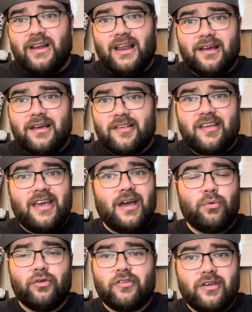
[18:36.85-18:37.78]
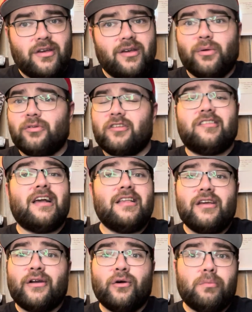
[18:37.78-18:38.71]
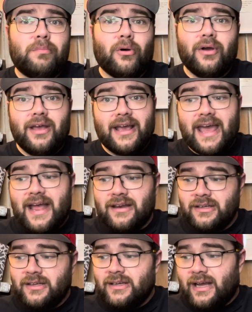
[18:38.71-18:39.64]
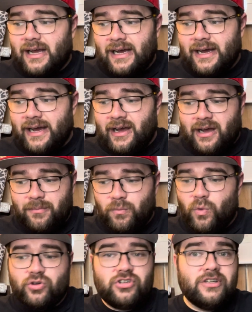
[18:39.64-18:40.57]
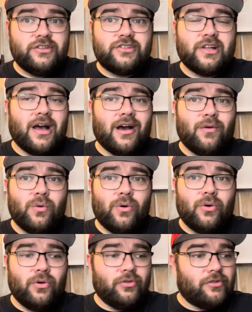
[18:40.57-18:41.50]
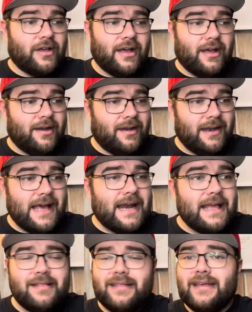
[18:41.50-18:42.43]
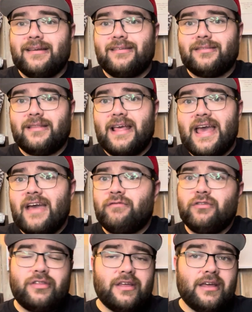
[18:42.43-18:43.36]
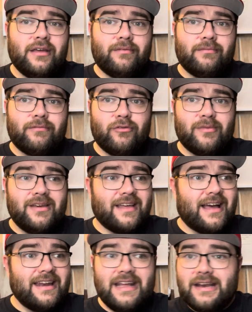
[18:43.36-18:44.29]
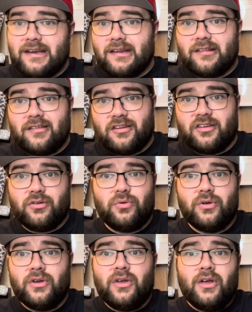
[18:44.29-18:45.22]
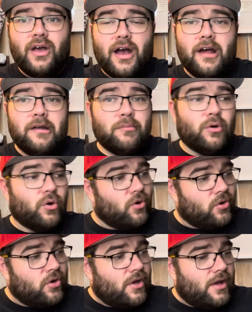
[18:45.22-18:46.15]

Like I say, I was a 10-year-old boy again, watching Star Wars, and it did everything for me that I needed it to do and more.